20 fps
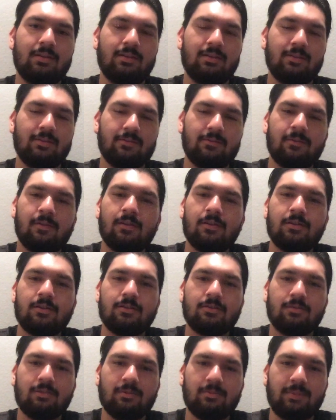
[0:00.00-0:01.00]
The
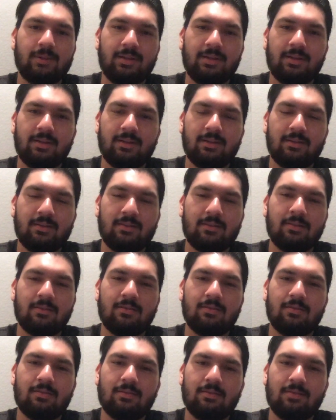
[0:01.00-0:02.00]
first would be
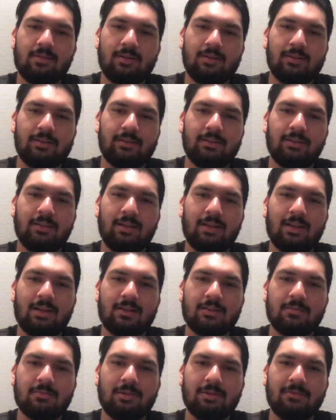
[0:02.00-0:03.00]
the
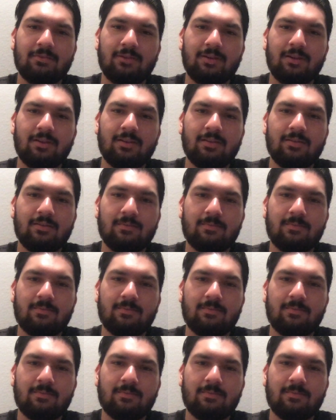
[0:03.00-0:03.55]
loss of my father.